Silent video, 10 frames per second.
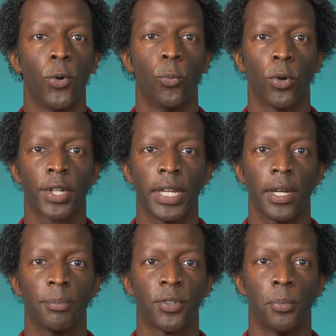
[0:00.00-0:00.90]
working
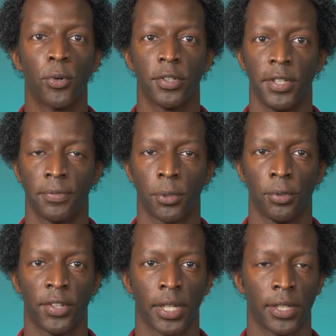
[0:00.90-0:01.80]
up to more
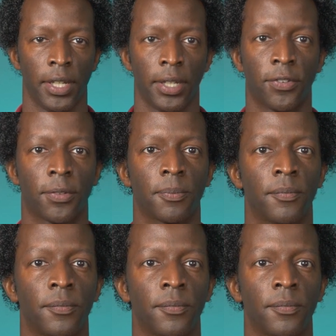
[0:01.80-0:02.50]
difficult techniques.